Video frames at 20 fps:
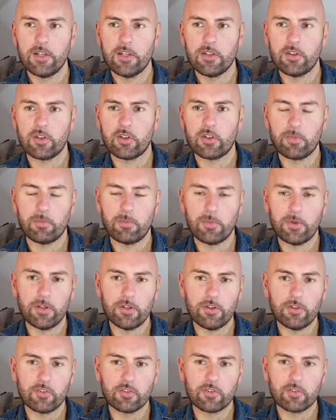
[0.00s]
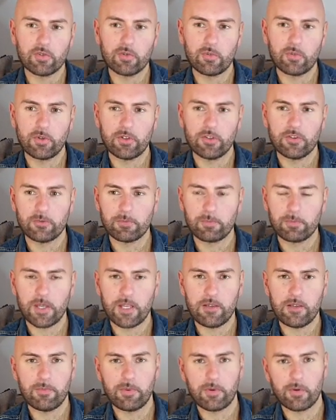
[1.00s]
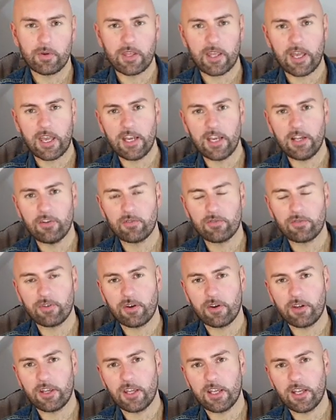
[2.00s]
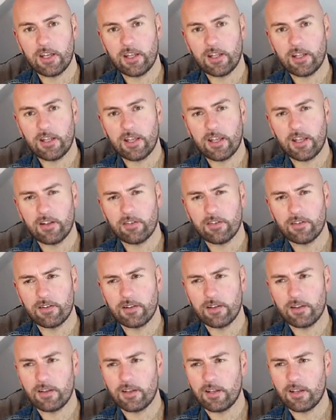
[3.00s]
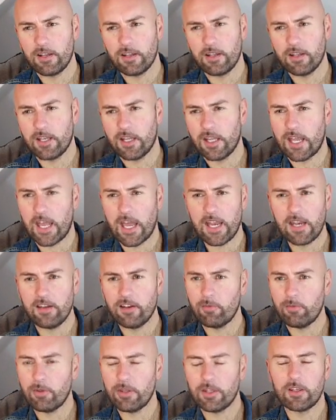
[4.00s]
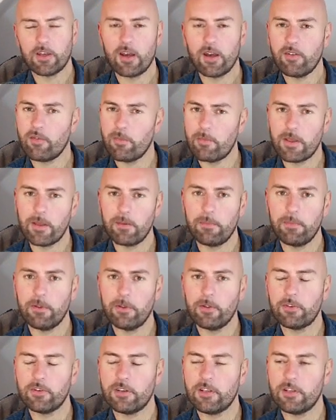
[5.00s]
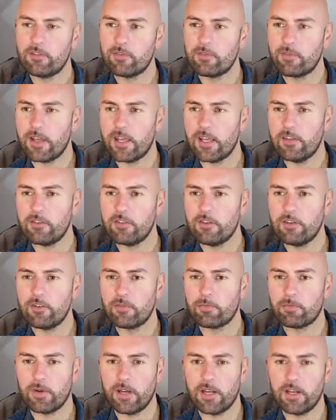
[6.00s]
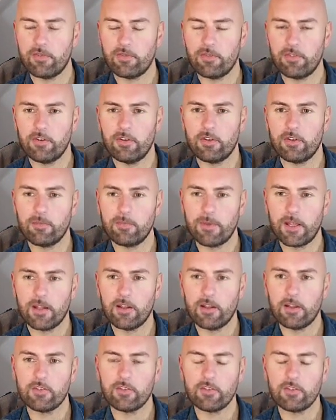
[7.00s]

The commercial was people cage fighting, and then it ended with a guy with a bit of blood on his face and he sprayed Fleur de Mal on.